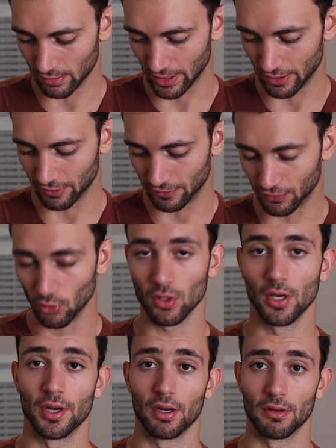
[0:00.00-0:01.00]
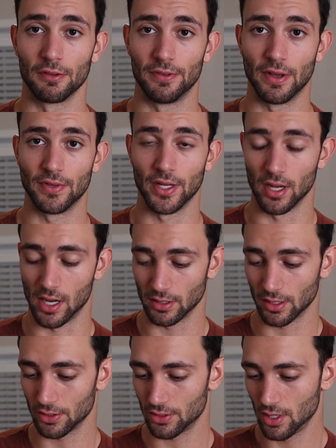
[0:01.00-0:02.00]
like
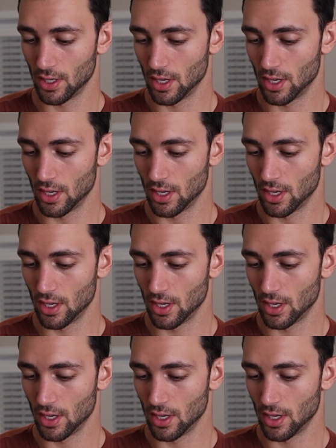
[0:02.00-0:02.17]
$450,